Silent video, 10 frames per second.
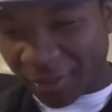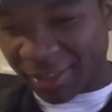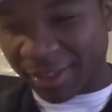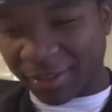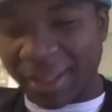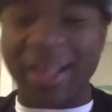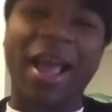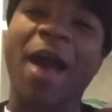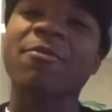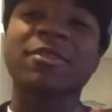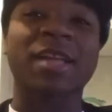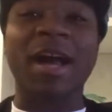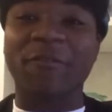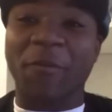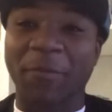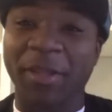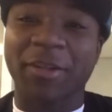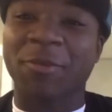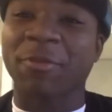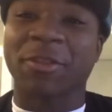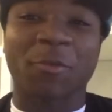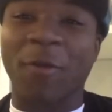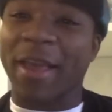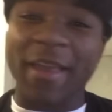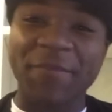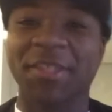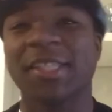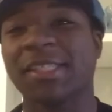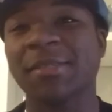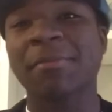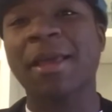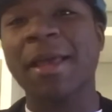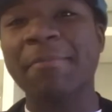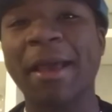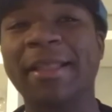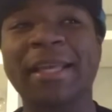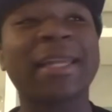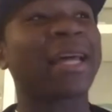single, I was not familiar with the wave system back then.